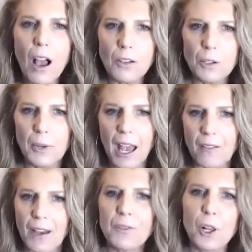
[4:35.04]
do we have?
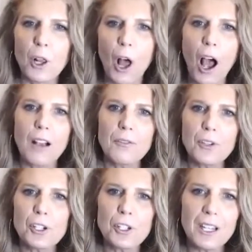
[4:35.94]
I have the long
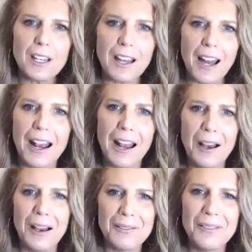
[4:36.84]
version and I
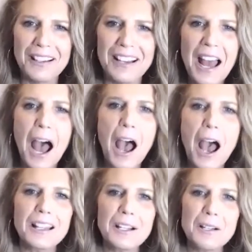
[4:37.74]
A
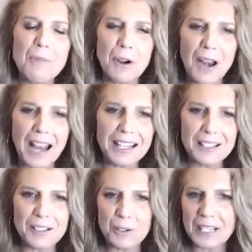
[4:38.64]
little more, I can
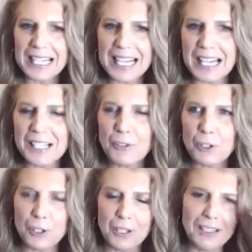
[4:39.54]
do a condensed version.